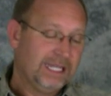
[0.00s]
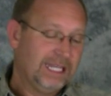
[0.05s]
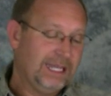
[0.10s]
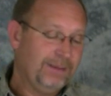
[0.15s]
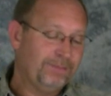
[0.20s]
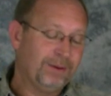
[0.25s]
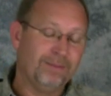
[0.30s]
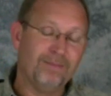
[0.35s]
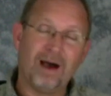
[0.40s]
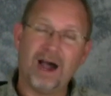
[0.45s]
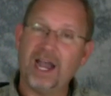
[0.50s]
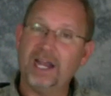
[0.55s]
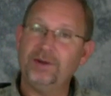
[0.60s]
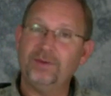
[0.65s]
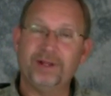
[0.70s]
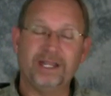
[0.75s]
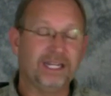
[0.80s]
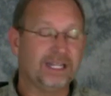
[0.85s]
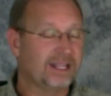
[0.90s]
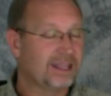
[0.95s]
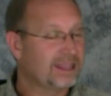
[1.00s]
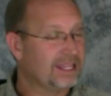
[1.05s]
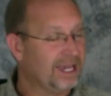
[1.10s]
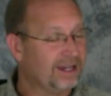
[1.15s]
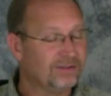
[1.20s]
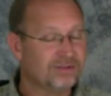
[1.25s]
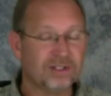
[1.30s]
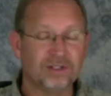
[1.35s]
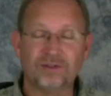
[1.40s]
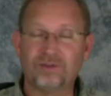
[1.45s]
Keep in mind, we get
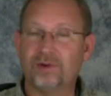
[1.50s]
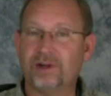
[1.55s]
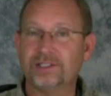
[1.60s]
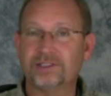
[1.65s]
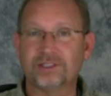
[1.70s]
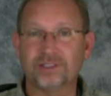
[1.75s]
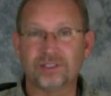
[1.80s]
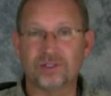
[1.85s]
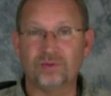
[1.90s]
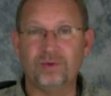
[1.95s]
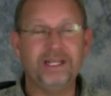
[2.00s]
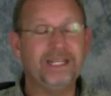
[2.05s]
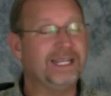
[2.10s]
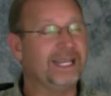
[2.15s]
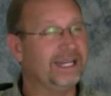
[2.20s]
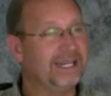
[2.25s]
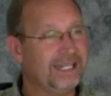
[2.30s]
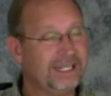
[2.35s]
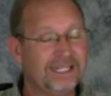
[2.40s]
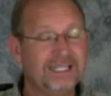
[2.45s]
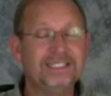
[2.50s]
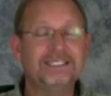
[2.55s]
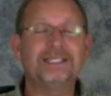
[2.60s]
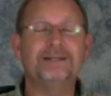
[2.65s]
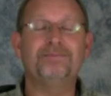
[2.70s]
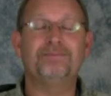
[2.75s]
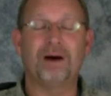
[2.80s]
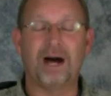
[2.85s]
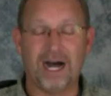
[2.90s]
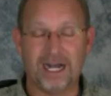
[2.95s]
1,000 questions a week, and it
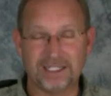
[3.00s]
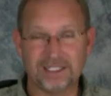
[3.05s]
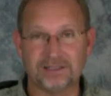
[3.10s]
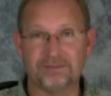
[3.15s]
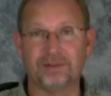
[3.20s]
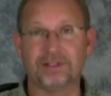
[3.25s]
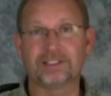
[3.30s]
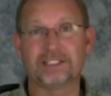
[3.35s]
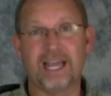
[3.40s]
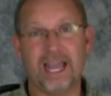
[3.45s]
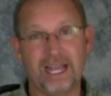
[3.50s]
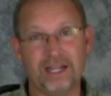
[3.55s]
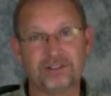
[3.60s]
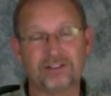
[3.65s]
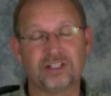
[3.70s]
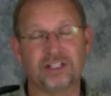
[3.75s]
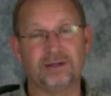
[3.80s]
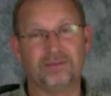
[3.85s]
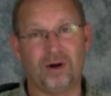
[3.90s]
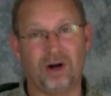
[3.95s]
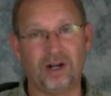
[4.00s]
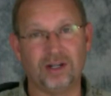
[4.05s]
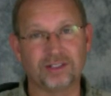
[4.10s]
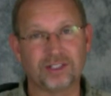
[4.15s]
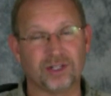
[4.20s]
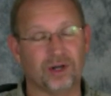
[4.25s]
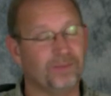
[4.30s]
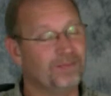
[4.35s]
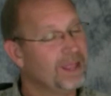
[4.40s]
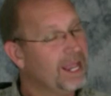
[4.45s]
is impossible to answer them all.
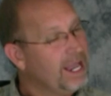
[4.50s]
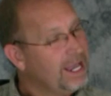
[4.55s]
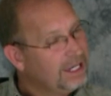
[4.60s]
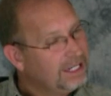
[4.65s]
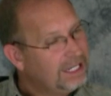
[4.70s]
So